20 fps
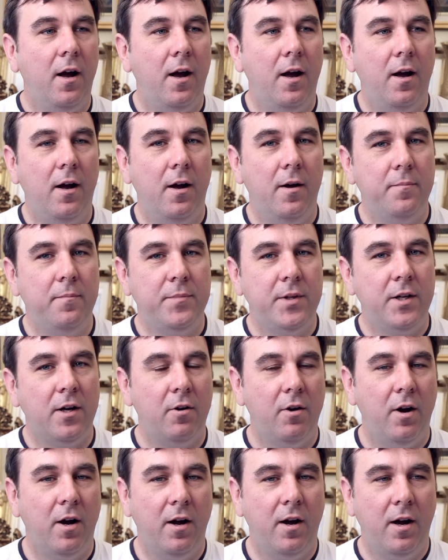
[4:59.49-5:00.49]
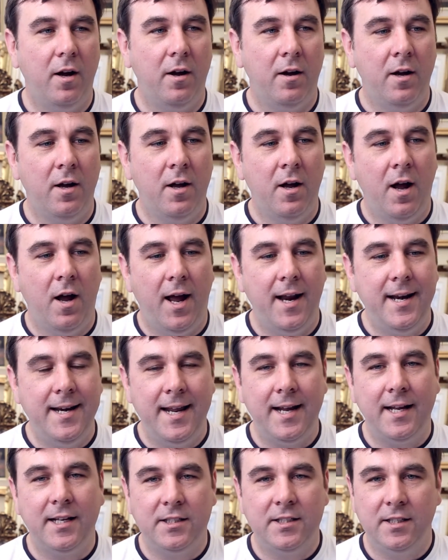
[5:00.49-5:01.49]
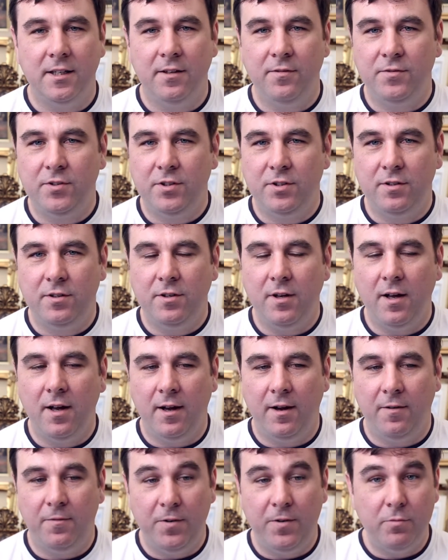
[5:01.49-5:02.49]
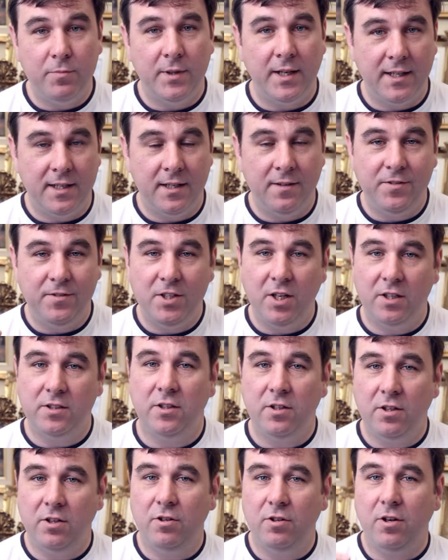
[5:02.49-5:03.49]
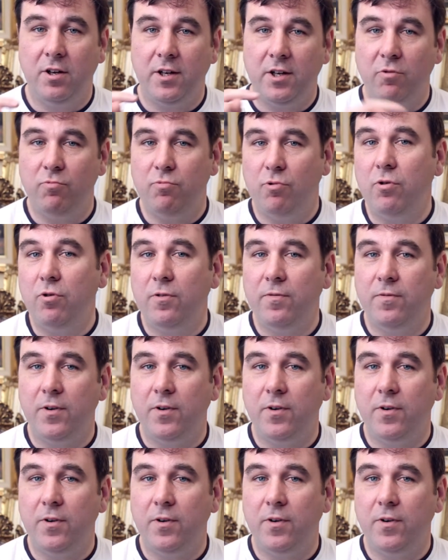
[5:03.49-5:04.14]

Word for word: Um, you know, a, a, a negative uh, film negative doesn't look like a raw